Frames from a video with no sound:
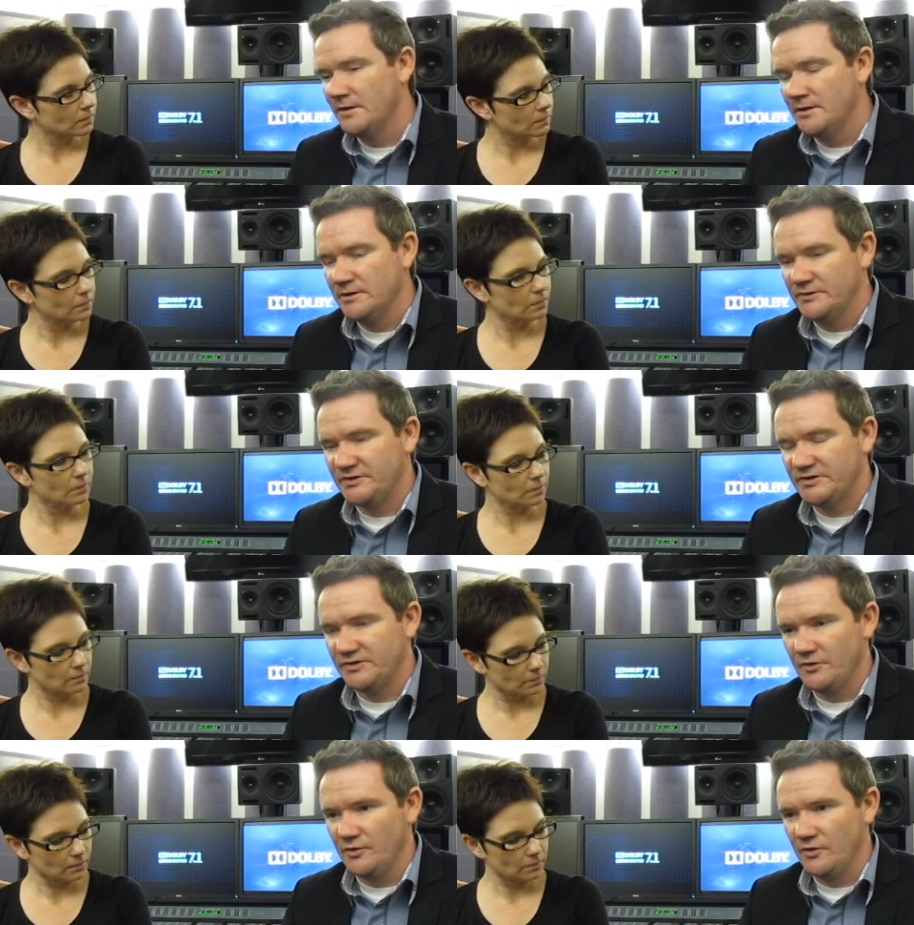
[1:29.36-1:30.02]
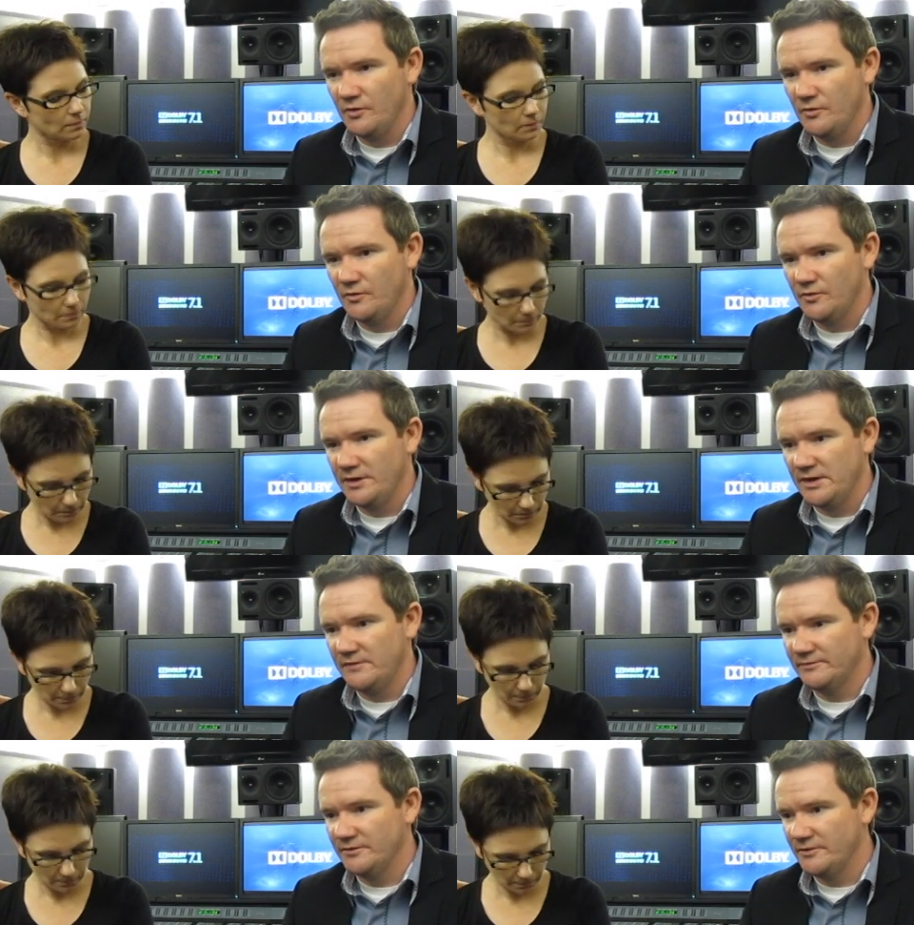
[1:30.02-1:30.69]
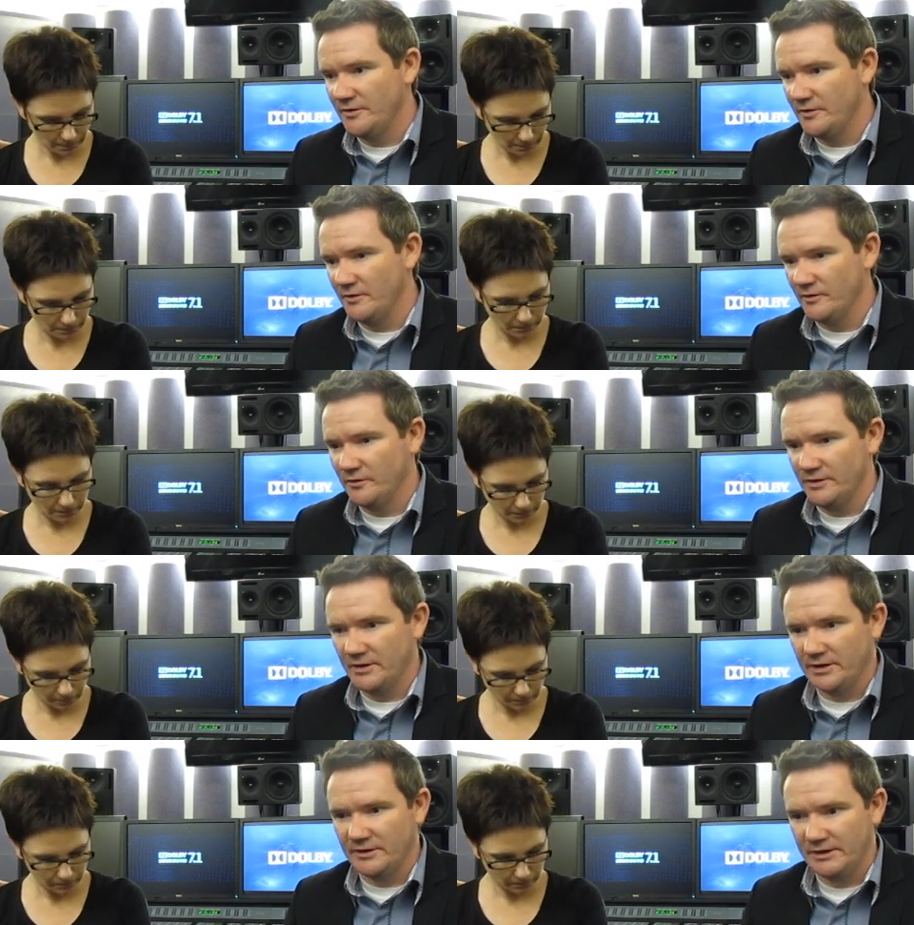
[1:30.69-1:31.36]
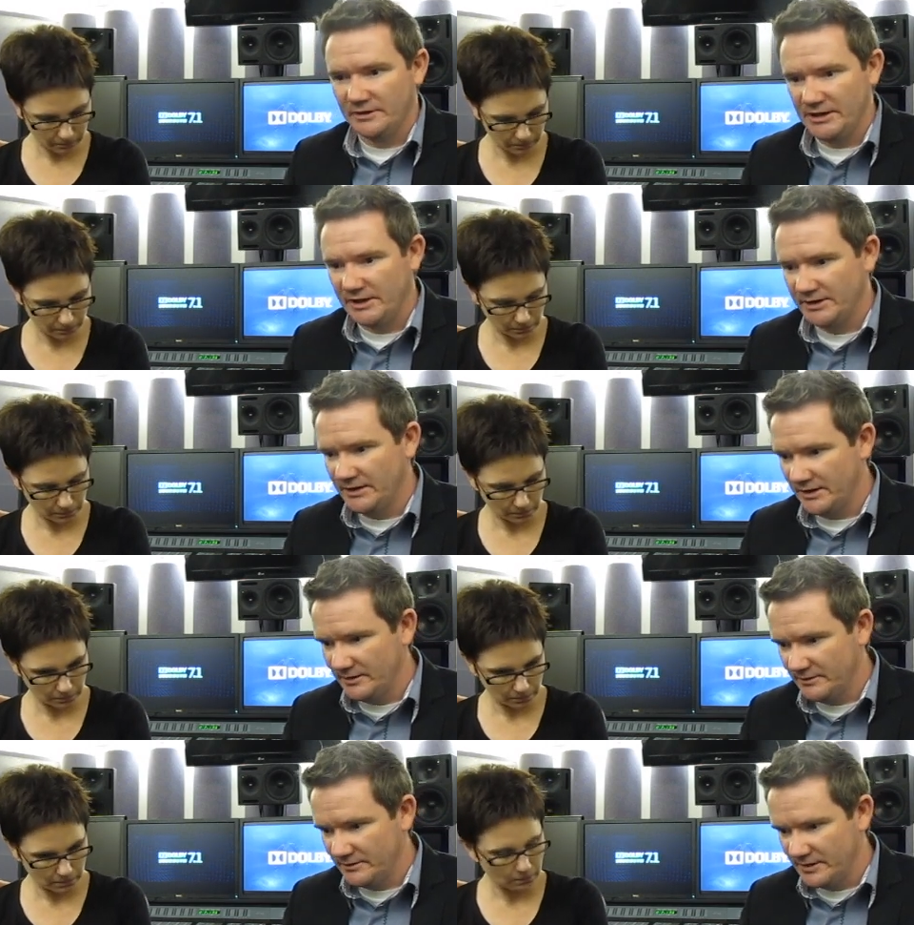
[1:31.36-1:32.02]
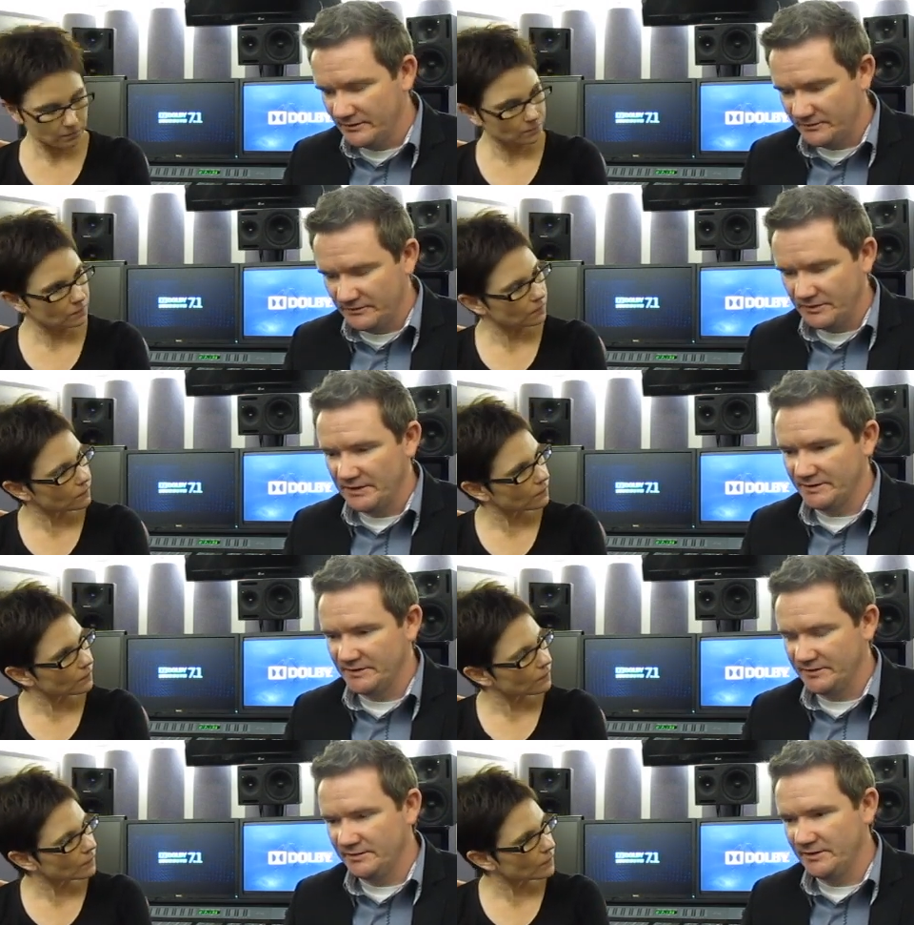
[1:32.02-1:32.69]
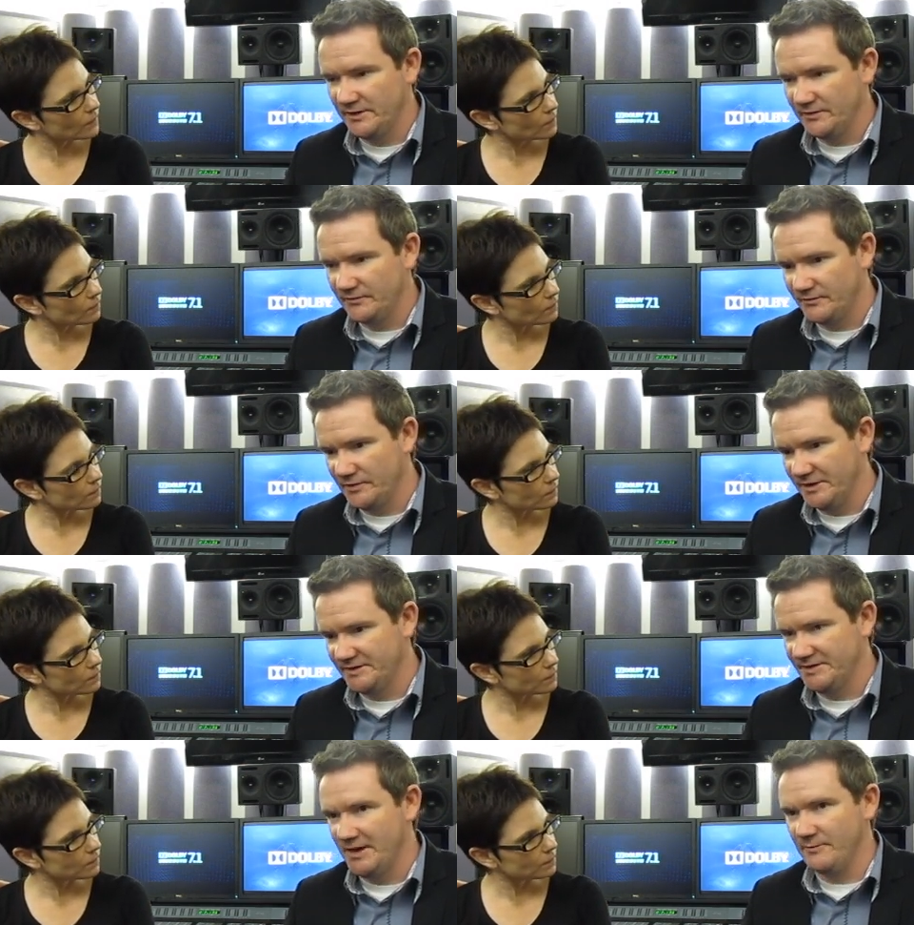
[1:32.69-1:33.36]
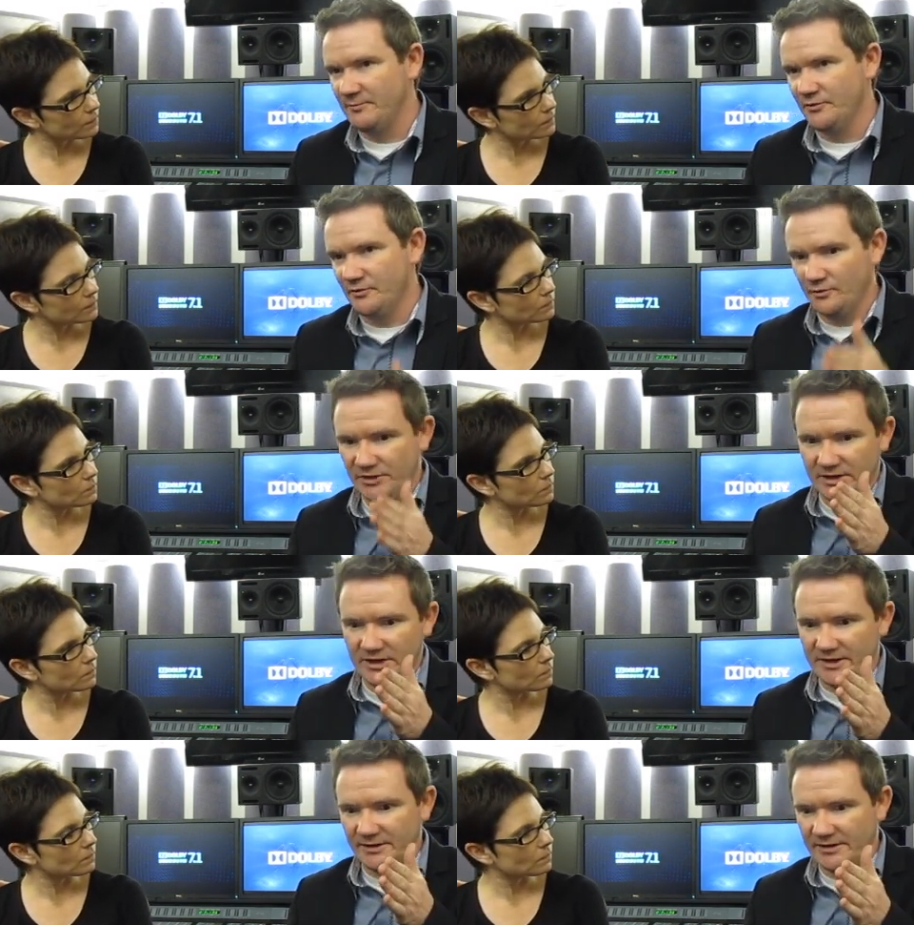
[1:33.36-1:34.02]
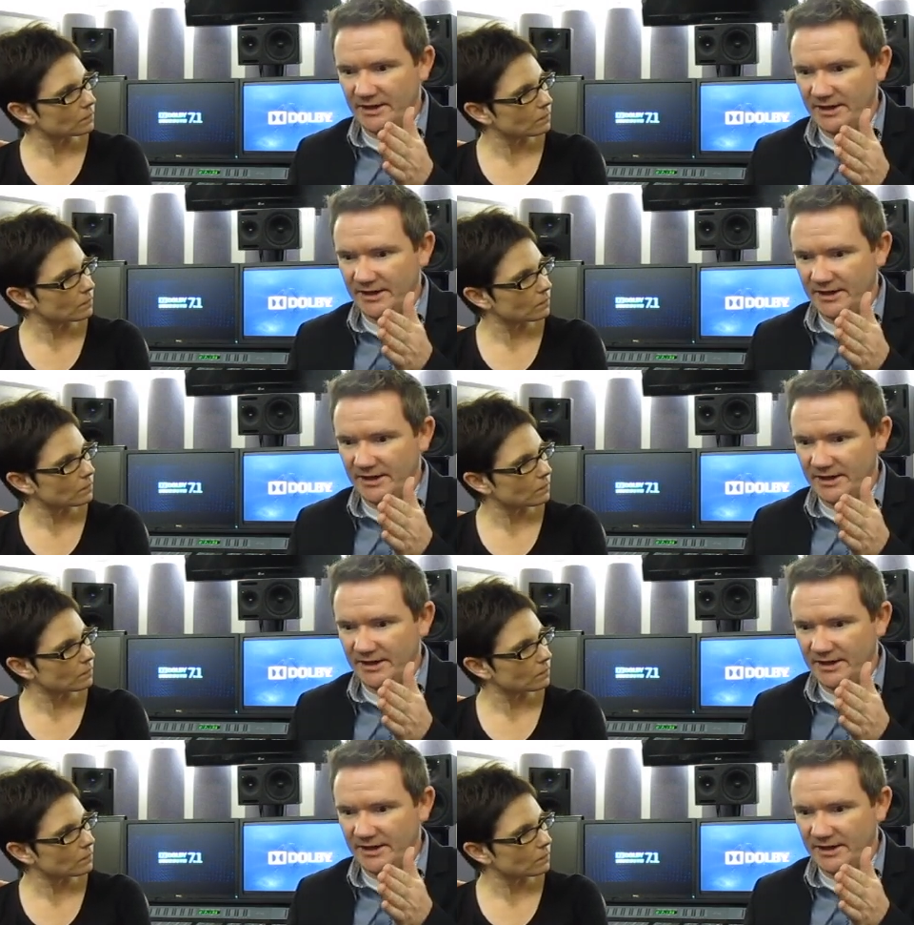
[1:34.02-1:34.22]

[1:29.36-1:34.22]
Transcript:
Speaker 1: So even though, like as a theater, for example, we kind of